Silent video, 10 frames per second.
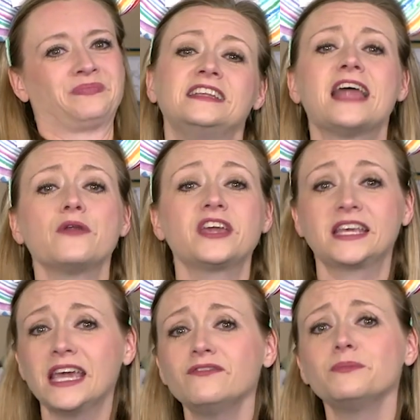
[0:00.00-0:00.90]
Now, they
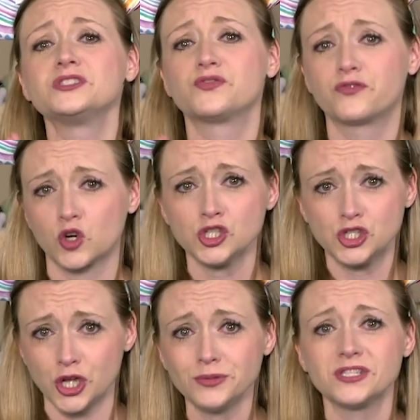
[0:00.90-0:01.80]
gave him his first
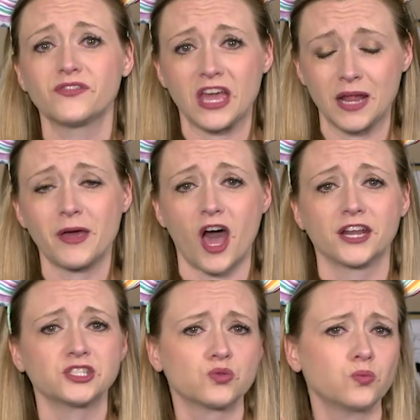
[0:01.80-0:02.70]
dose of
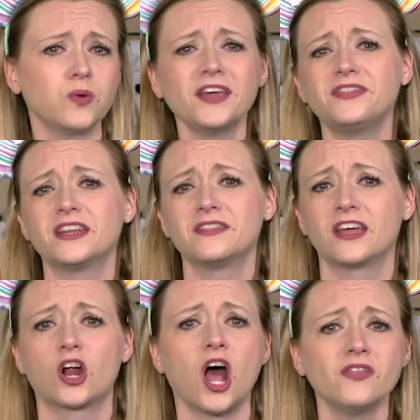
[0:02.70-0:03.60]
antibiotics right then and
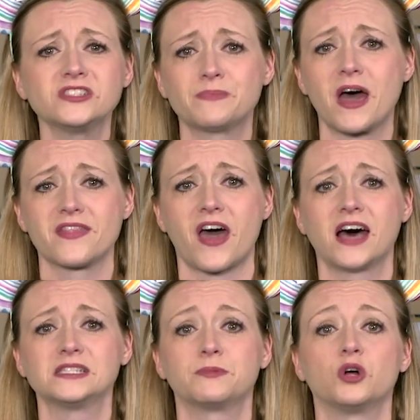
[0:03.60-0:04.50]
there on the spot at the
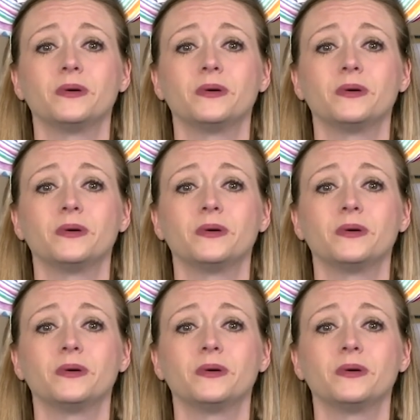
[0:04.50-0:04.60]
hospital,